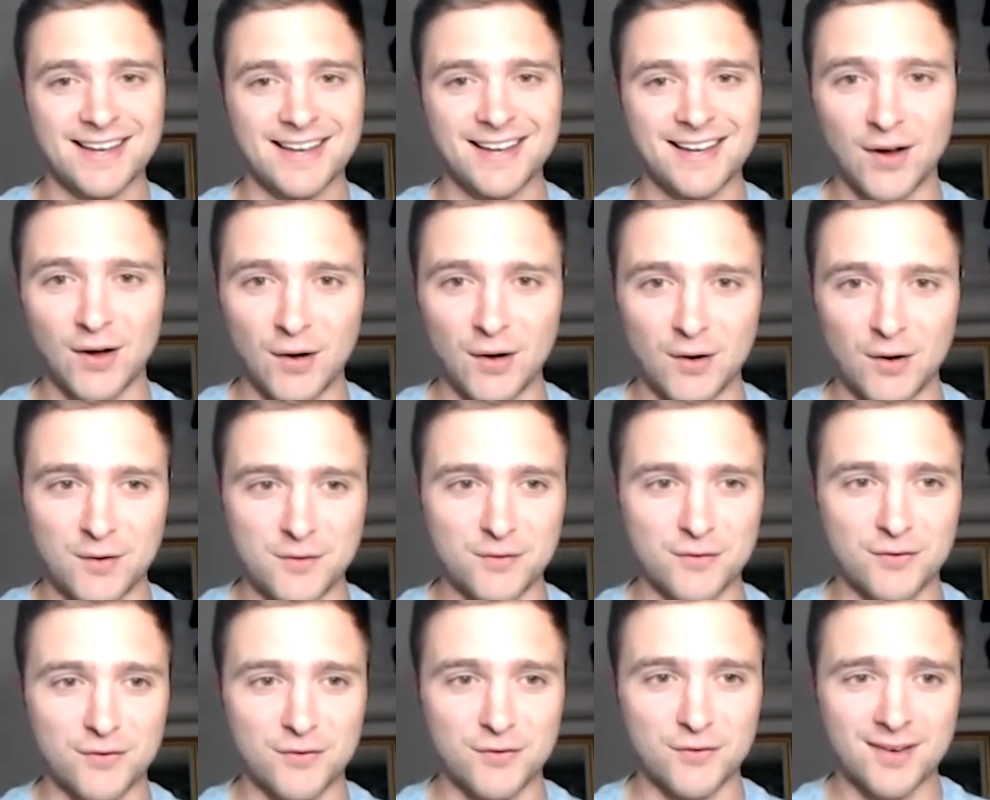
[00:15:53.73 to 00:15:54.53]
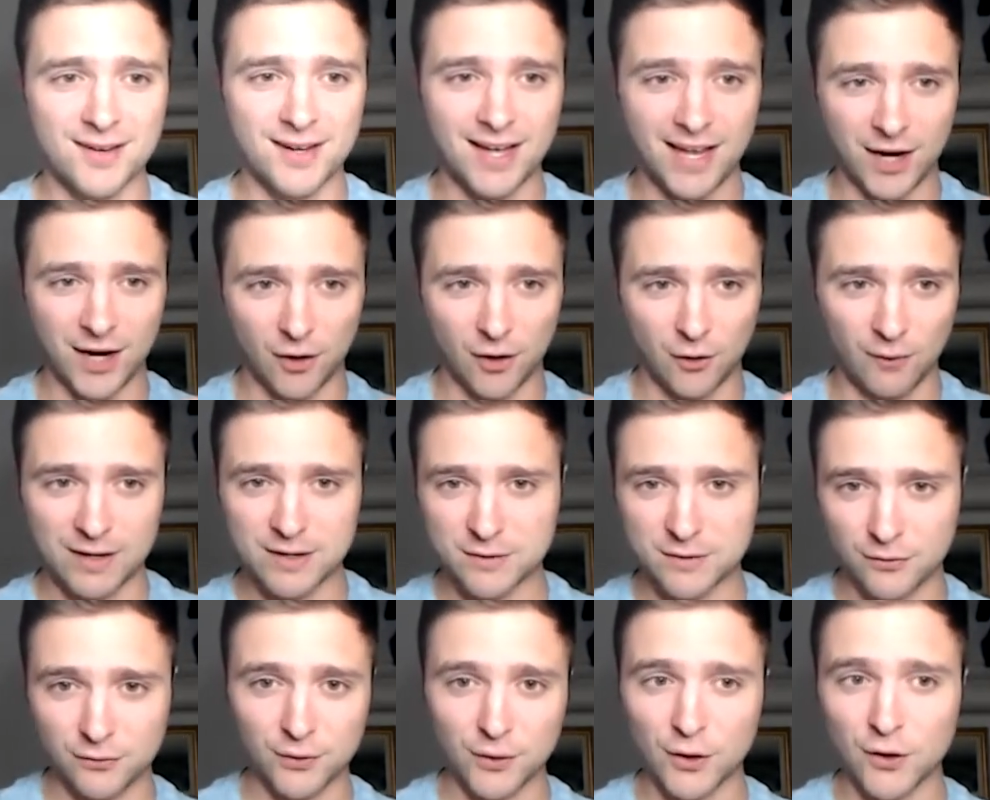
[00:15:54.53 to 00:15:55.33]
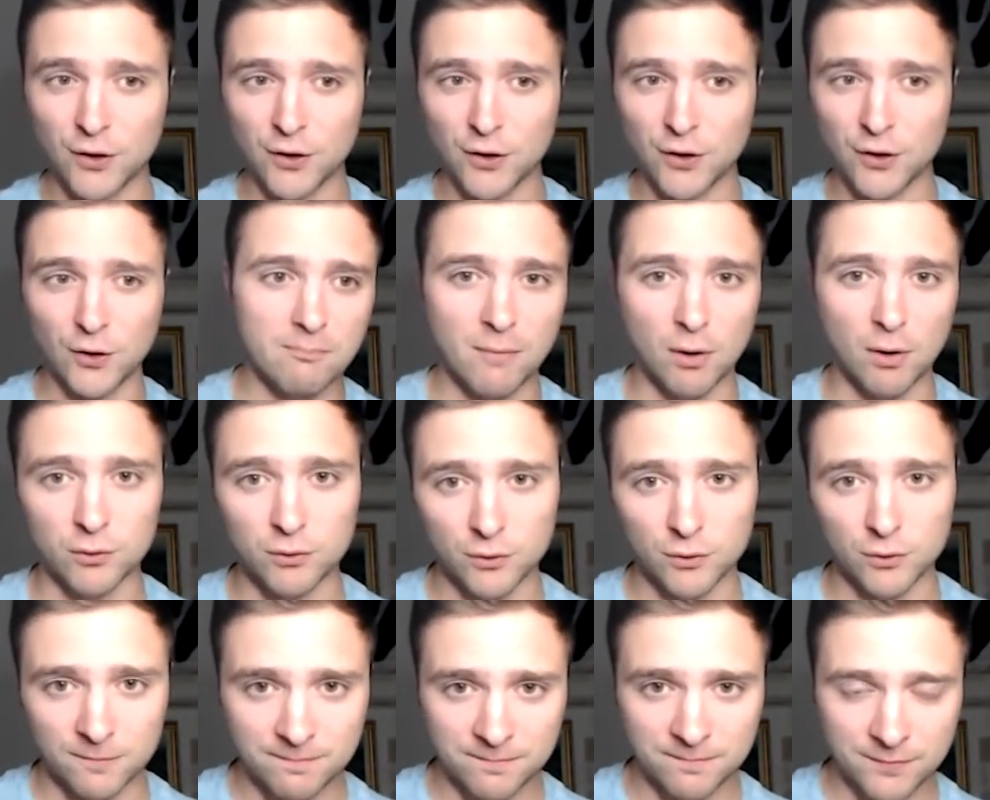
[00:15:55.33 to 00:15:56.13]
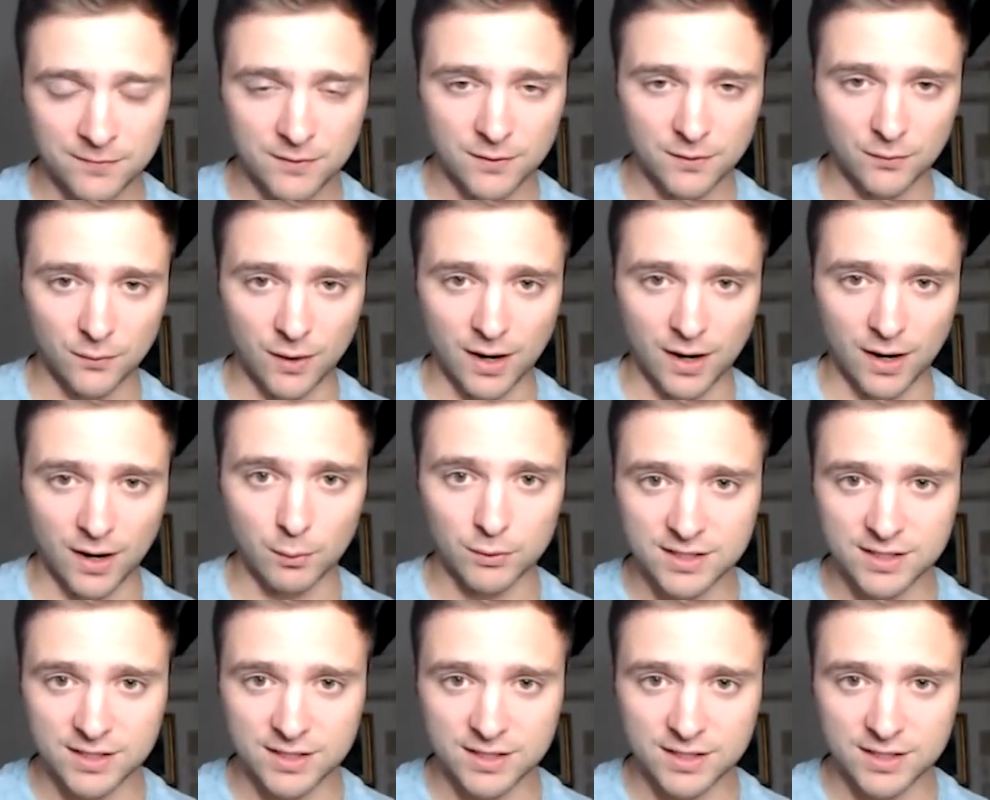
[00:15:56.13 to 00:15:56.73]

of a creative flow modal, right?